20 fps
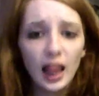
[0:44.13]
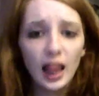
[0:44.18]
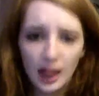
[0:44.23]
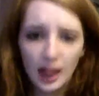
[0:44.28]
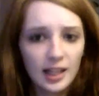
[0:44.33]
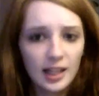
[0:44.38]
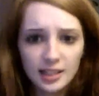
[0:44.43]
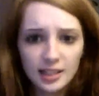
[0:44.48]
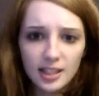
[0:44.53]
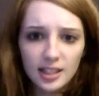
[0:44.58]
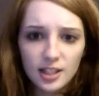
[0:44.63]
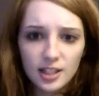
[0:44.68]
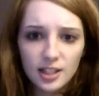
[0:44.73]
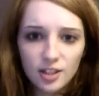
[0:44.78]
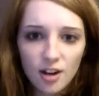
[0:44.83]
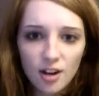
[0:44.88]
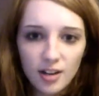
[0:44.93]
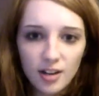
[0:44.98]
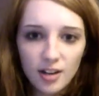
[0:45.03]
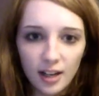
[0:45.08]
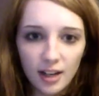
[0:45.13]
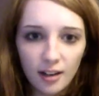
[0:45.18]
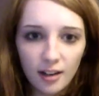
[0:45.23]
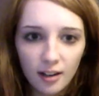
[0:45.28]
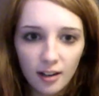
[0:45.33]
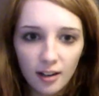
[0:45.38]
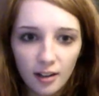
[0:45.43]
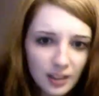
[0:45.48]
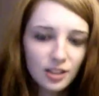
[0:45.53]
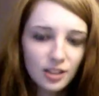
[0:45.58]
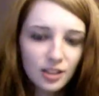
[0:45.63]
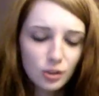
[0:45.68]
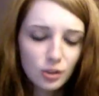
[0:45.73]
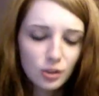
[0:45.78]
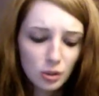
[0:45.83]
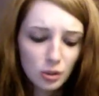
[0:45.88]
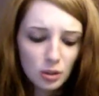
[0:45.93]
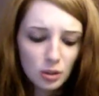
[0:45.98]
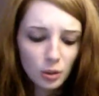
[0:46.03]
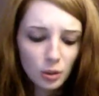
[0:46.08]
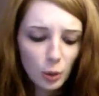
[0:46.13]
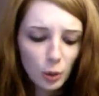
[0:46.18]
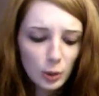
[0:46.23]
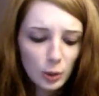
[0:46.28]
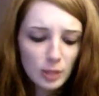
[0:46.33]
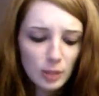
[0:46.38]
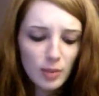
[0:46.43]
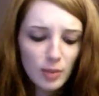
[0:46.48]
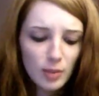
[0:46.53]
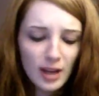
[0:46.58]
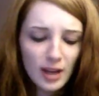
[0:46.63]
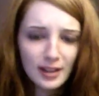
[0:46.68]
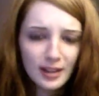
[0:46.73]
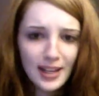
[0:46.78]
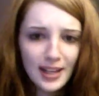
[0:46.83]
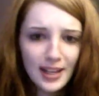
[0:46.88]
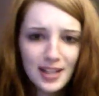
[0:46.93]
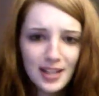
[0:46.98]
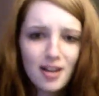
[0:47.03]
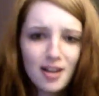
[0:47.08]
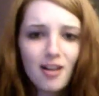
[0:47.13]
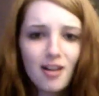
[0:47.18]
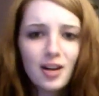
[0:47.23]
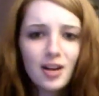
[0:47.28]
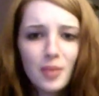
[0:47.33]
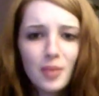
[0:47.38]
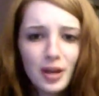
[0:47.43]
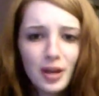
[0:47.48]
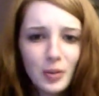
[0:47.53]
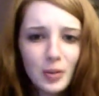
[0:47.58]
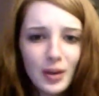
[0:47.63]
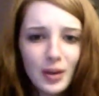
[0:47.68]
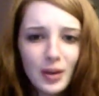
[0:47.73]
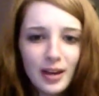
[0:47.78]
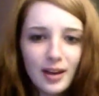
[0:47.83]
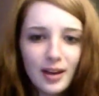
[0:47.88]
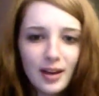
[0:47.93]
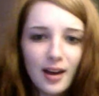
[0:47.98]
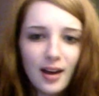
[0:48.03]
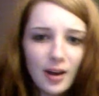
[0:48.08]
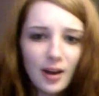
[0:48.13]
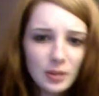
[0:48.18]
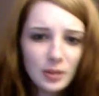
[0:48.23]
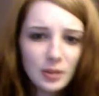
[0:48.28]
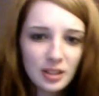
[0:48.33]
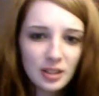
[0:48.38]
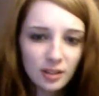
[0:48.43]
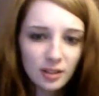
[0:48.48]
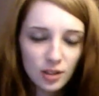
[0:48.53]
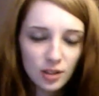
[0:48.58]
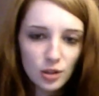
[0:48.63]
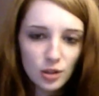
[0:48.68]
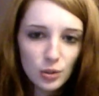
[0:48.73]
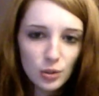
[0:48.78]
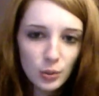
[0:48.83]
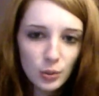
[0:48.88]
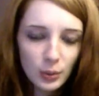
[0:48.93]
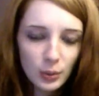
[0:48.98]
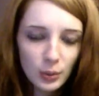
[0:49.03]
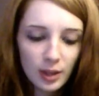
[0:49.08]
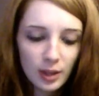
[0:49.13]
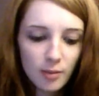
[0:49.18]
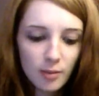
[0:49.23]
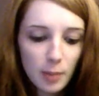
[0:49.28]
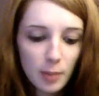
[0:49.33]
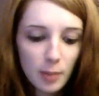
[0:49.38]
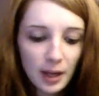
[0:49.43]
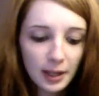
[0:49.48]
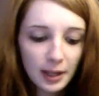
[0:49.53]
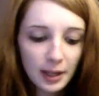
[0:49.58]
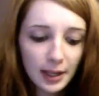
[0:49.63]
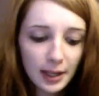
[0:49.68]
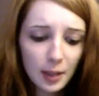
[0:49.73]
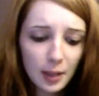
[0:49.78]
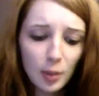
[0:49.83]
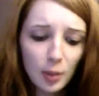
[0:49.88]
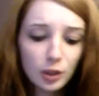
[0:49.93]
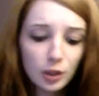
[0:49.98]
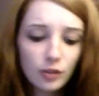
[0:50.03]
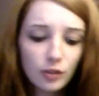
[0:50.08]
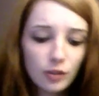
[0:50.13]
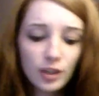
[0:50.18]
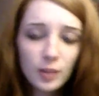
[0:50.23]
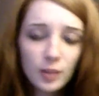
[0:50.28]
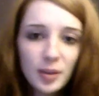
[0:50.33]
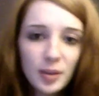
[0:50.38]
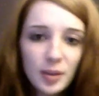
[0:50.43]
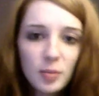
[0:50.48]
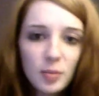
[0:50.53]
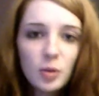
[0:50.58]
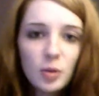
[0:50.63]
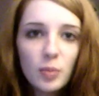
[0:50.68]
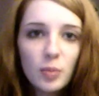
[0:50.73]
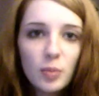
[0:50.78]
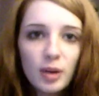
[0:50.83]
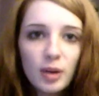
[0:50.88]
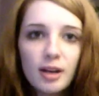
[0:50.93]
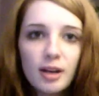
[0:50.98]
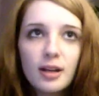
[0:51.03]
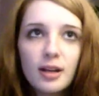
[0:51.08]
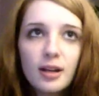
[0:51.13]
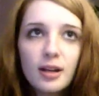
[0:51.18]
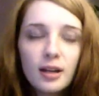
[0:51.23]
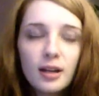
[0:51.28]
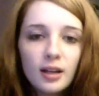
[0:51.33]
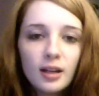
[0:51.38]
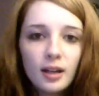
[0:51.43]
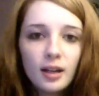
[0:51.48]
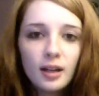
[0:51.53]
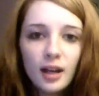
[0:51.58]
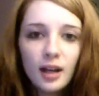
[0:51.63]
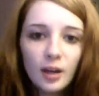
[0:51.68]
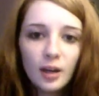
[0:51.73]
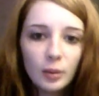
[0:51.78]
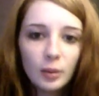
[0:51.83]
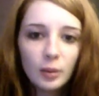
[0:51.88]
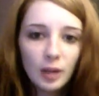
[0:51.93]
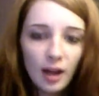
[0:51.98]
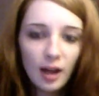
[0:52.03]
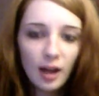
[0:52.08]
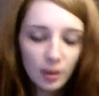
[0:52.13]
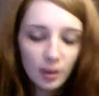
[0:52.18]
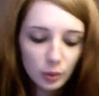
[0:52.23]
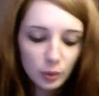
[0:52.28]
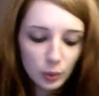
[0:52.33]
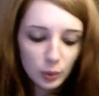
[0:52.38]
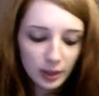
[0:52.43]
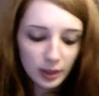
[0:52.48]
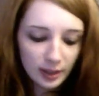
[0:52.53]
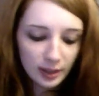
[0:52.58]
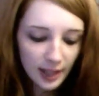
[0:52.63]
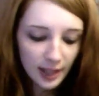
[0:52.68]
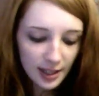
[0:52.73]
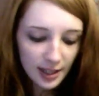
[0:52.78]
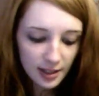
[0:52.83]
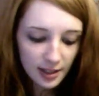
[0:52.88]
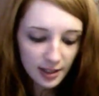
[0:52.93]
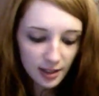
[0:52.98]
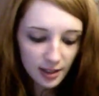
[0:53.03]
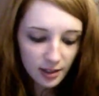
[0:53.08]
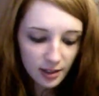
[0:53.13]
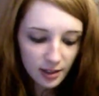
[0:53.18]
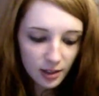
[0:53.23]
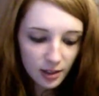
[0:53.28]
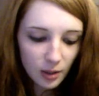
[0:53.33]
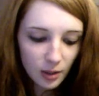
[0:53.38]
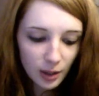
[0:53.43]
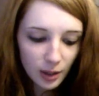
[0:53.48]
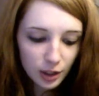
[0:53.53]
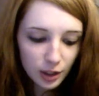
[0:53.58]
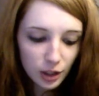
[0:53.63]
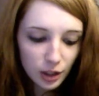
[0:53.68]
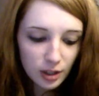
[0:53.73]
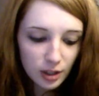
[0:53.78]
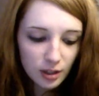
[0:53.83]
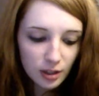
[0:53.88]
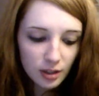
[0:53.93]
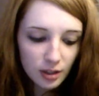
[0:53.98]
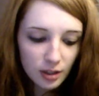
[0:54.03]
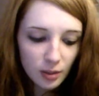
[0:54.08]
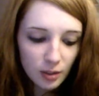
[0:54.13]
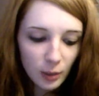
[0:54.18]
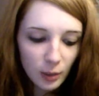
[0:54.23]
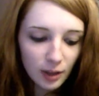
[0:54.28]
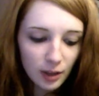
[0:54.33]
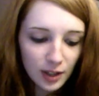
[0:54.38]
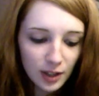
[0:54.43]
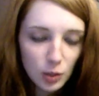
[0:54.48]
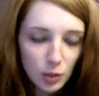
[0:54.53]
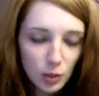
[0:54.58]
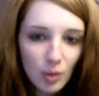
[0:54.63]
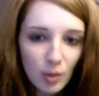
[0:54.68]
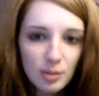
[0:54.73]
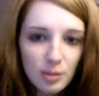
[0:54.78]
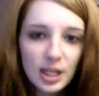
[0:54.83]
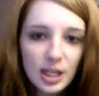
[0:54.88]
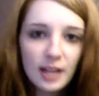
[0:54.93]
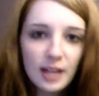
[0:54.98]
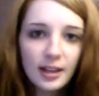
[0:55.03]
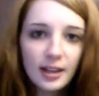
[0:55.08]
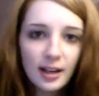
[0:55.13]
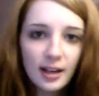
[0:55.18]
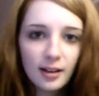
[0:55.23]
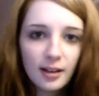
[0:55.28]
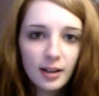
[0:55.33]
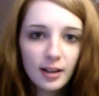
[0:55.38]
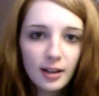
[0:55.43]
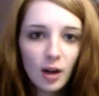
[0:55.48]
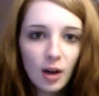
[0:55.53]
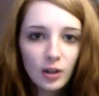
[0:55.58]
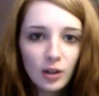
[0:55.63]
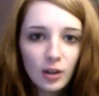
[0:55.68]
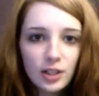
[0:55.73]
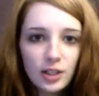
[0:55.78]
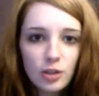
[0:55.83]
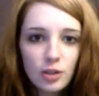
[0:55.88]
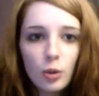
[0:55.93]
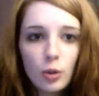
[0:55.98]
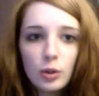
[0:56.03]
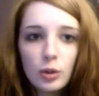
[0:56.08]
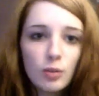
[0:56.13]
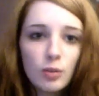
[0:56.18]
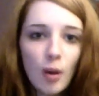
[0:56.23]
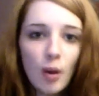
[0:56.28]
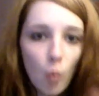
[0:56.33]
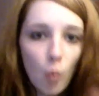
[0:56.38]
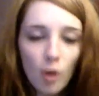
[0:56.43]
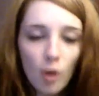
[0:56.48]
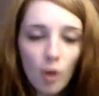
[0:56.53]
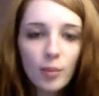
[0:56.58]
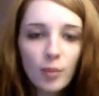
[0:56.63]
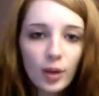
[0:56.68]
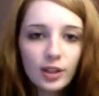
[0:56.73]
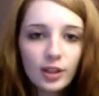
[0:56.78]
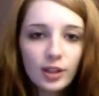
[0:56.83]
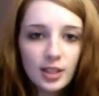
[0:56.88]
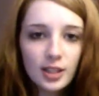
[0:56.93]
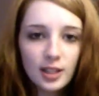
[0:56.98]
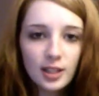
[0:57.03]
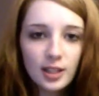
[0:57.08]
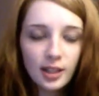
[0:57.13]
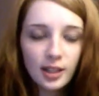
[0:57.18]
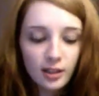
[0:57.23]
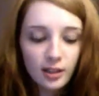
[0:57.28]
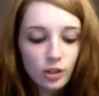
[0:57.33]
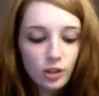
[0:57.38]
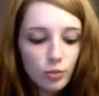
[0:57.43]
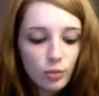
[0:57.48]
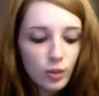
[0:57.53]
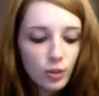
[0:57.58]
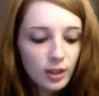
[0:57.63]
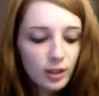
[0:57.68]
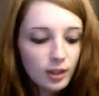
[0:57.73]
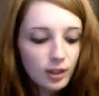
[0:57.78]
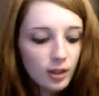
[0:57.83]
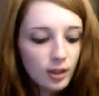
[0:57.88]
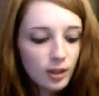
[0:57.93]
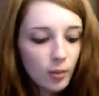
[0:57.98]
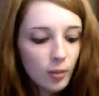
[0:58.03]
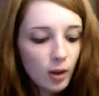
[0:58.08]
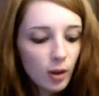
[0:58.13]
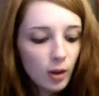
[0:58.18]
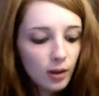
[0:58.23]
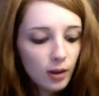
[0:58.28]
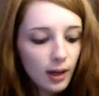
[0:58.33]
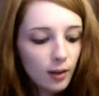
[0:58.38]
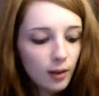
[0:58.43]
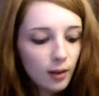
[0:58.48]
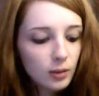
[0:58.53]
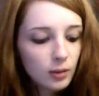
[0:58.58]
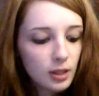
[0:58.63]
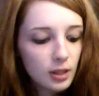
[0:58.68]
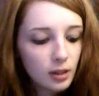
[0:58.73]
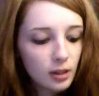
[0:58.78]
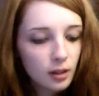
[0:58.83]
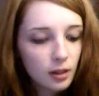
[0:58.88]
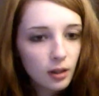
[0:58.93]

Let's get started. These are all quotes by Lady Gaga, by the way. I was gonna do them by like a bunch of other people, but I, I was really lazy, so I just went on this website that had all these quotes by one person and I just printed them all out.